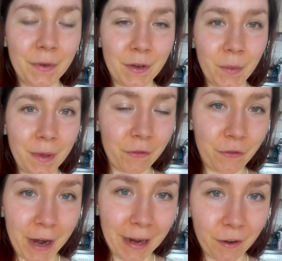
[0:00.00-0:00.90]
don't be
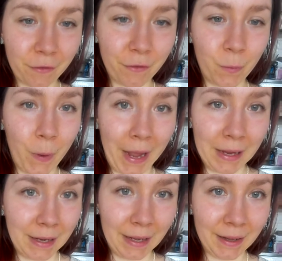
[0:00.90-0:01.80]
afraid of
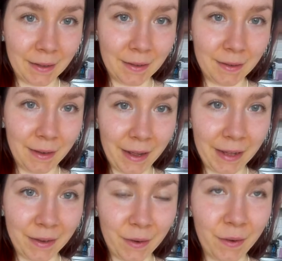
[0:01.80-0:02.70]
waiting.
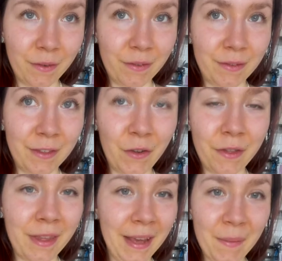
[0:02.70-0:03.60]
Like,
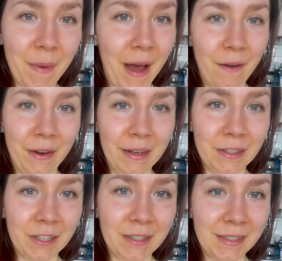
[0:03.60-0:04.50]
don't think about it.
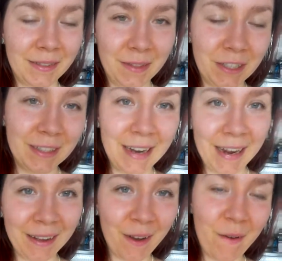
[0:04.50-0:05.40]
Just let
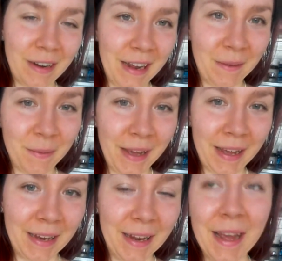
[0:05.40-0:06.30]
it go and let it be,
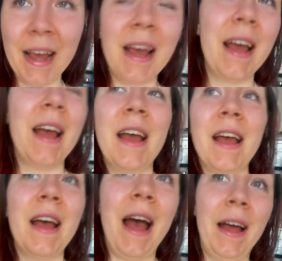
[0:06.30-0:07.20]

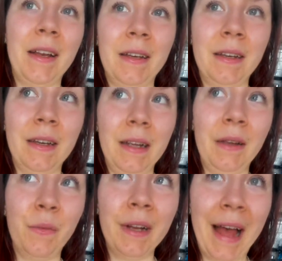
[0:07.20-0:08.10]
and
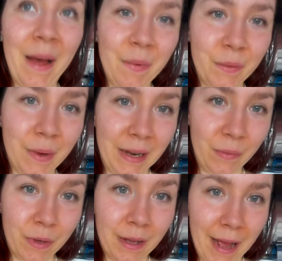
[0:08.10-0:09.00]
it will happen when it
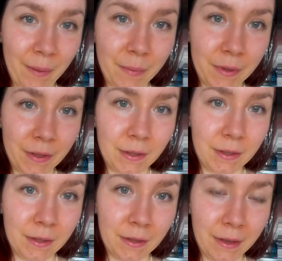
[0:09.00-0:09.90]
will happen.
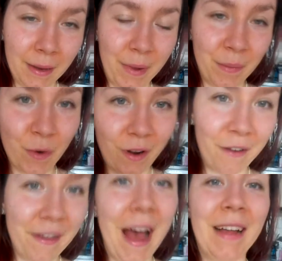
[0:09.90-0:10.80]
And more
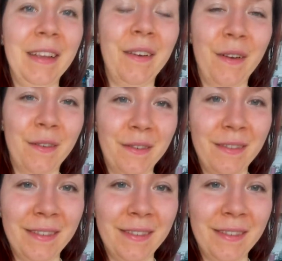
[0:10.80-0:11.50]
of that, you know.